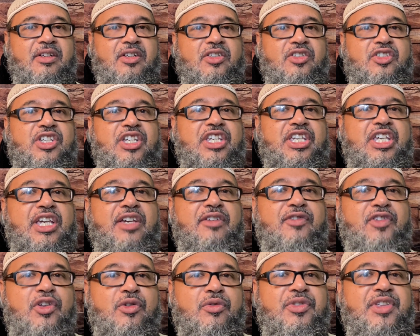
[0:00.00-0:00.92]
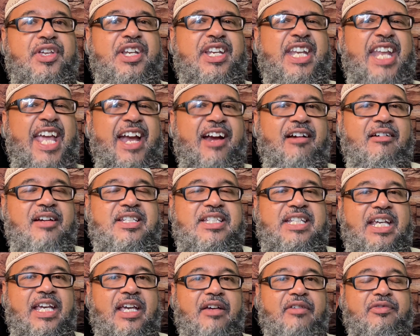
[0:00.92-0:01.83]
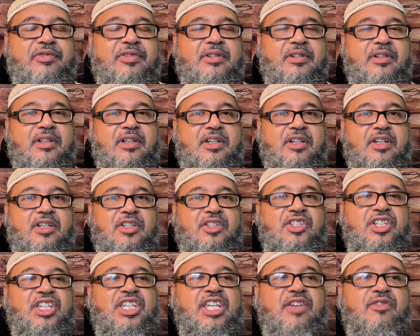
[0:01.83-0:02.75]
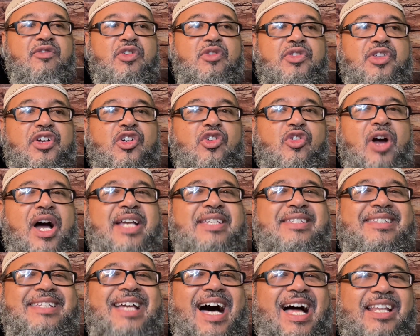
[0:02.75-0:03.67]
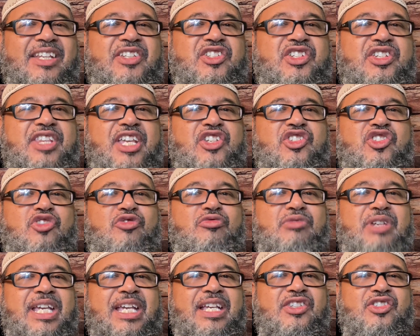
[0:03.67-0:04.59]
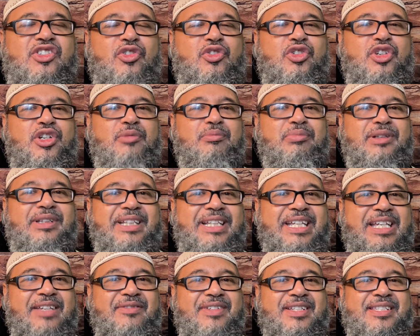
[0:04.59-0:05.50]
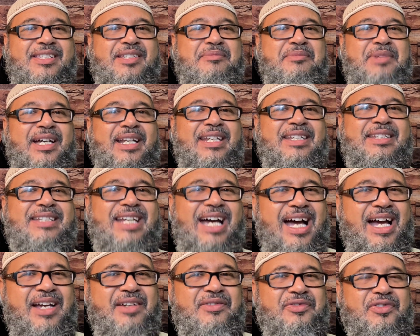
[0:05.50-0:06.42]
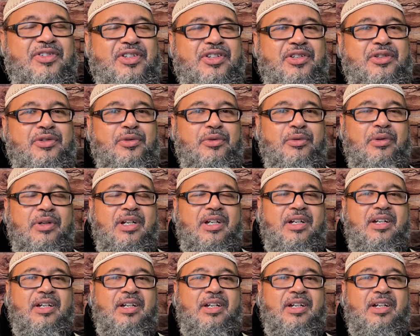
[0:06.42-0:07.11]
to give you the narrative, to give you the Christology that you need so you could believe that somebody died for you.